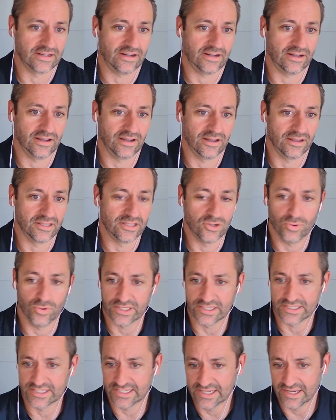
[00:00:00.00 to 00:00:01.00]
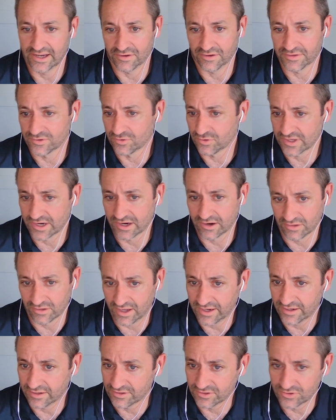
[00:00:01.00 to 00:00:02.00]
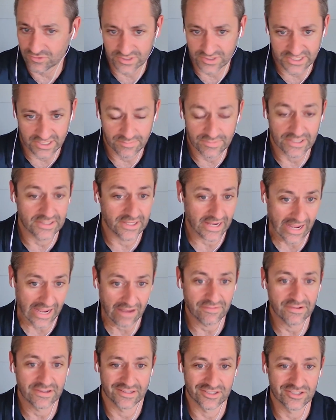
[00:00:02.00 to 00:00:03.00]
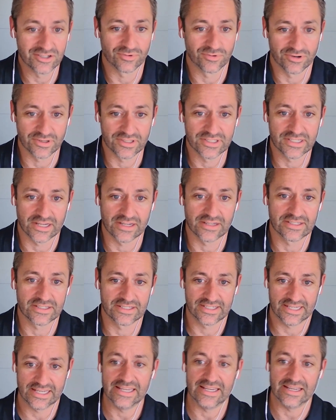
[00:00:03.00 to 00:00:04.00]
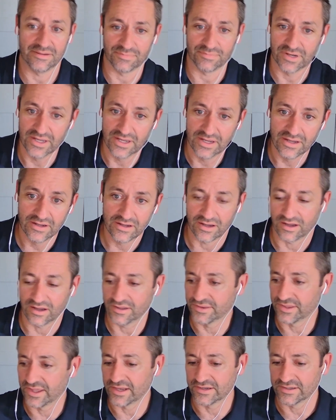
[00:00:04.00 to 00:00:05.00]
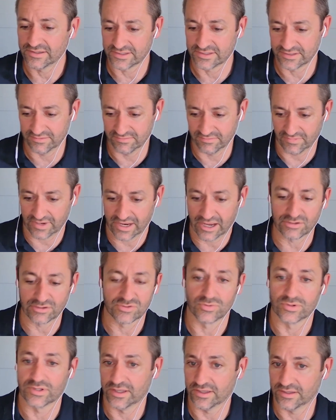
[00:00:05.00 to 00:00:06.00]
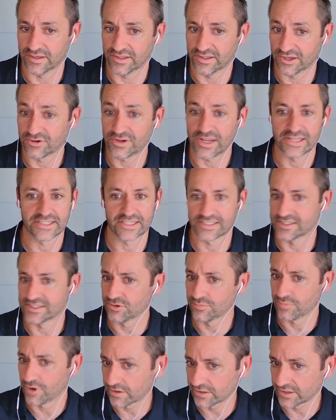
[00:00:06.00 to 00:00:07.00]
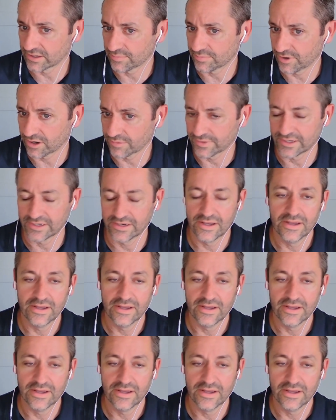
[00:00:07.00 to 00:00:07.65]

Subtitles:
UNC Health, North Carolina, they're doing the same thing. They have a consumer insights team that is housed with, in their case, it's in their marketing department.